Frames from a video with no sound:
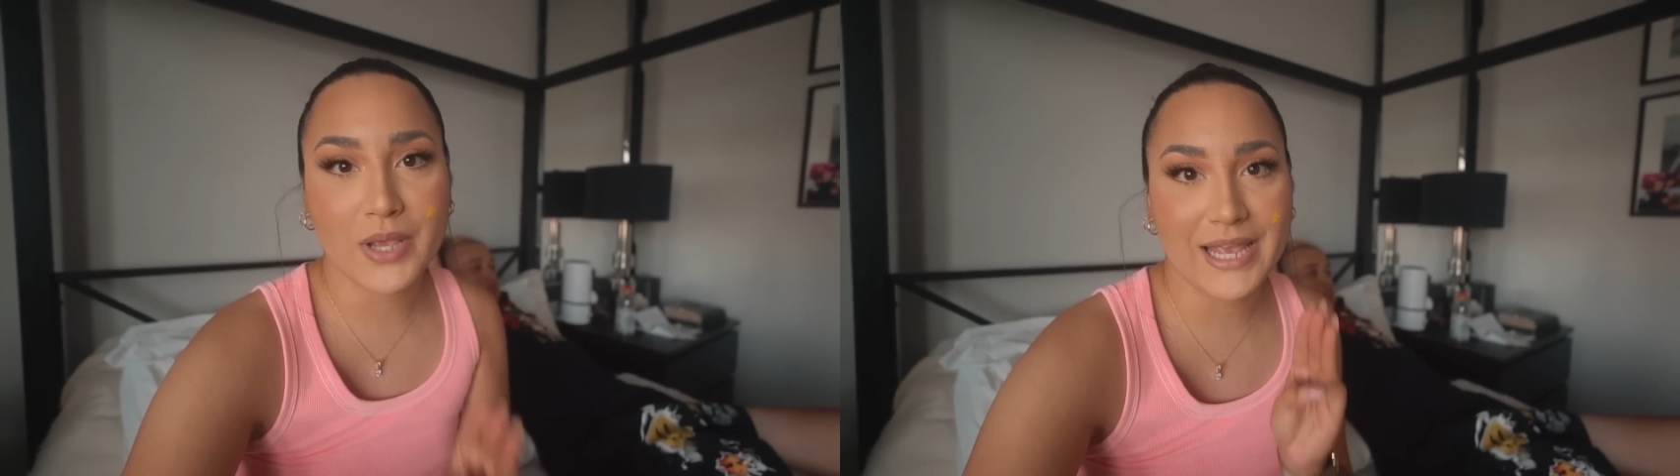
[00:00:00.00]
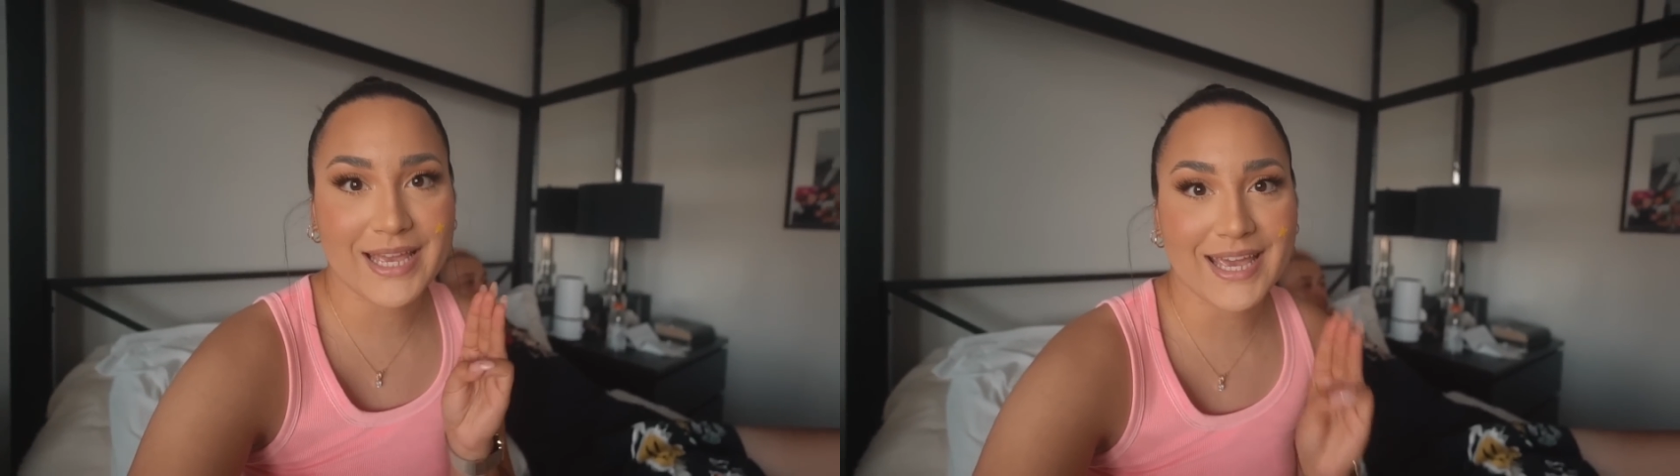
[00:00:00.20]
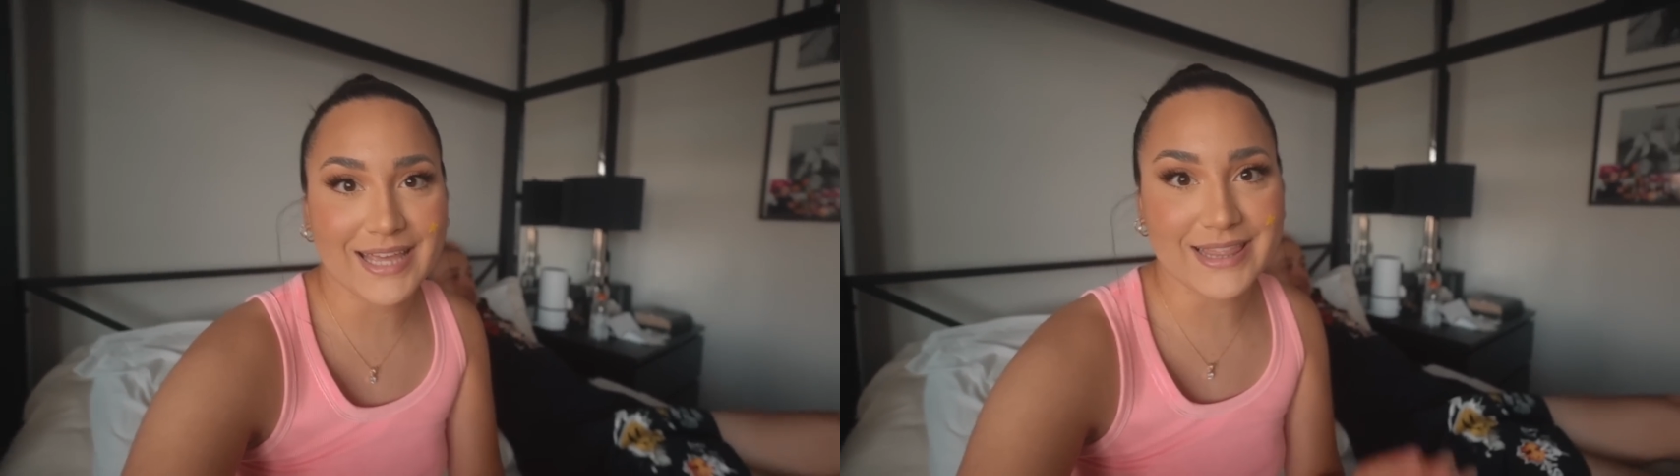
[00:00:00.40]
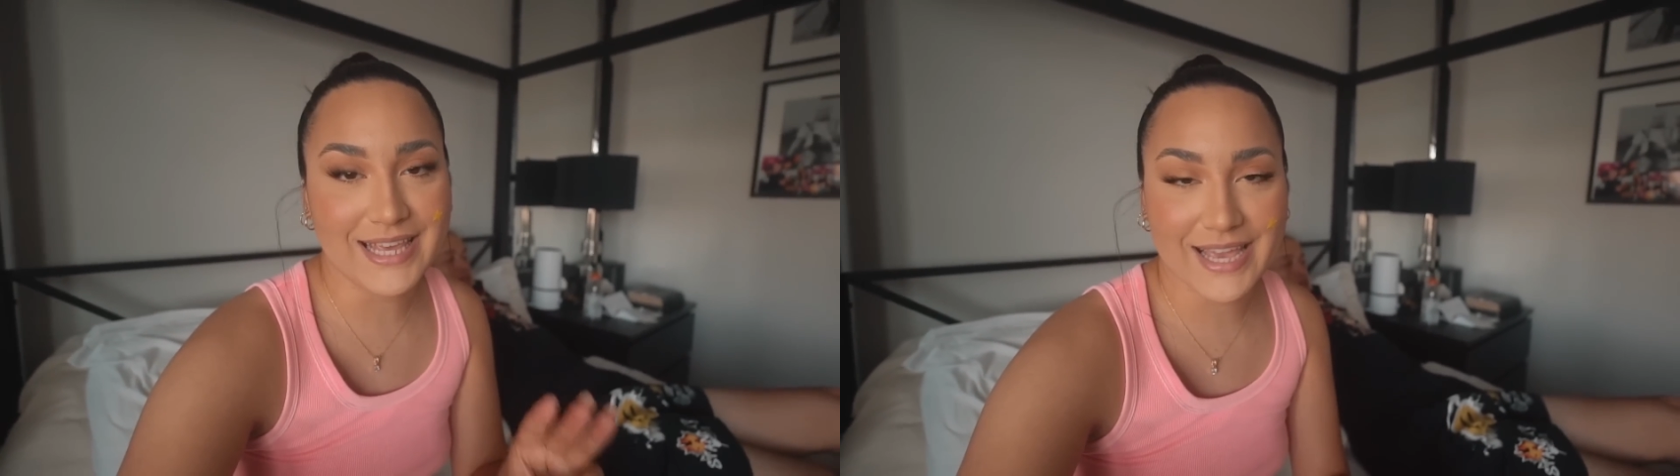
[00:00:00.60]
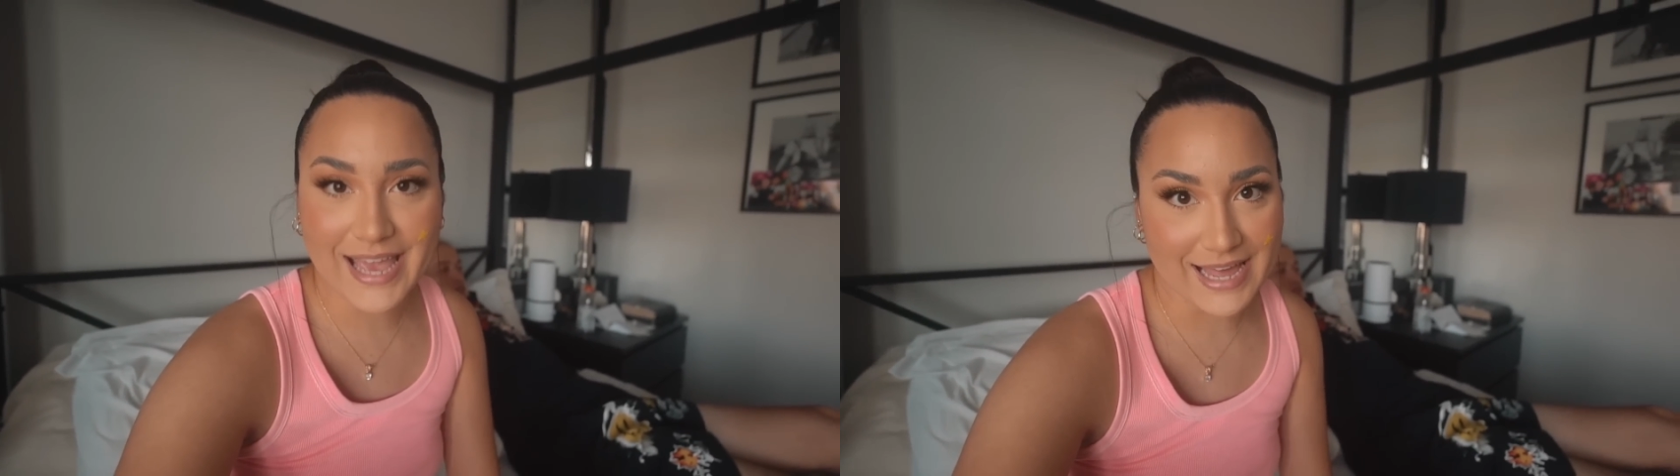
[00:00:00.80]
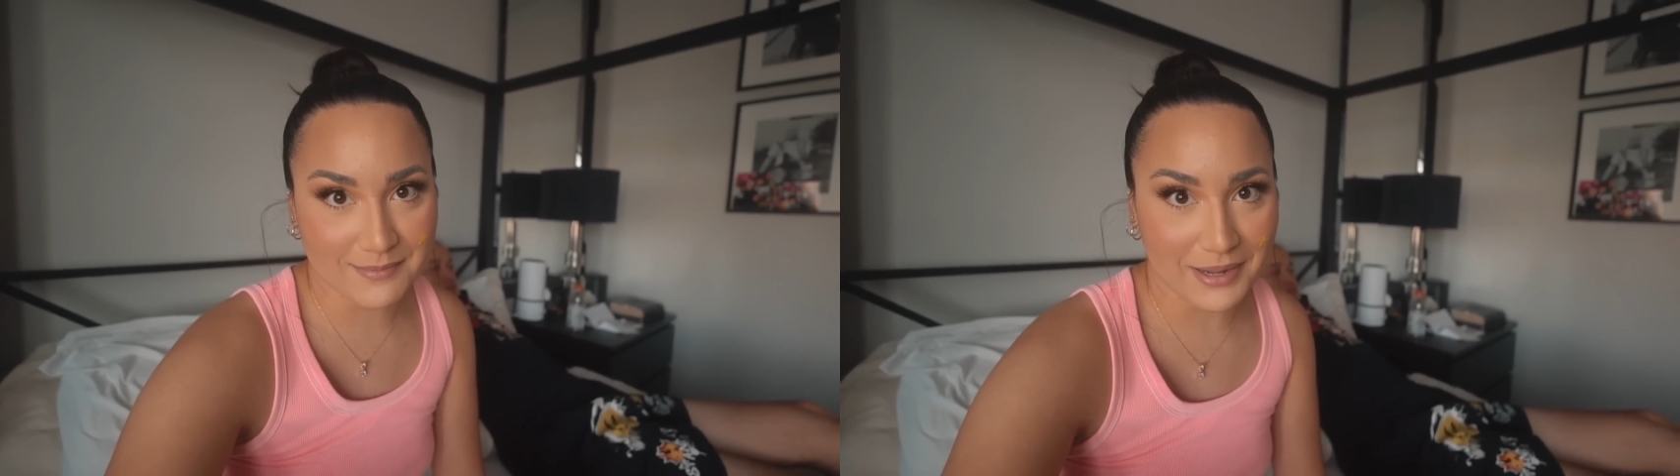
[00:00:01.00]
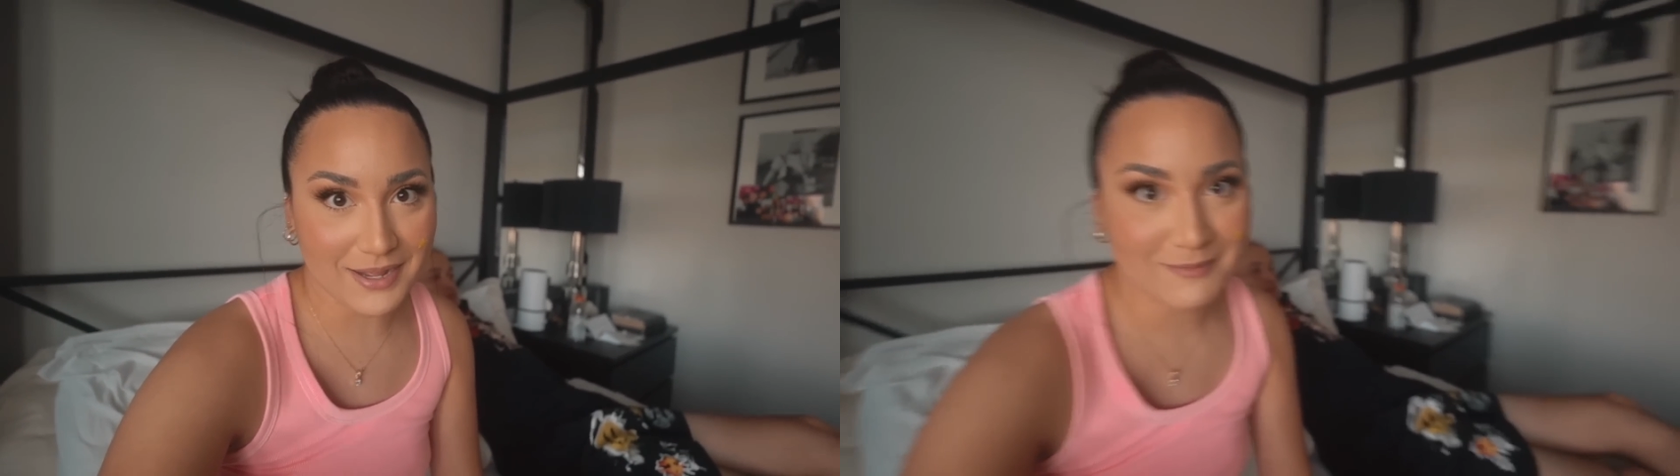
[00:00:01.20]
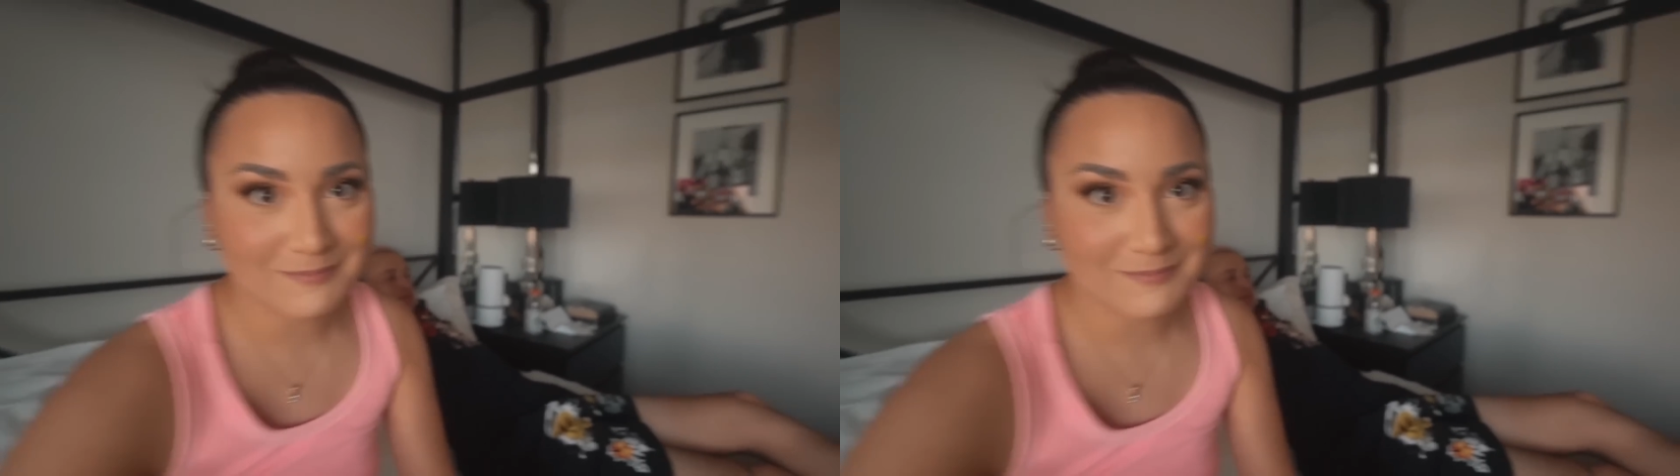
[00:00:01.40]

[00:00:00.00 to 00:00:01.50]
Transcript: week in the academy.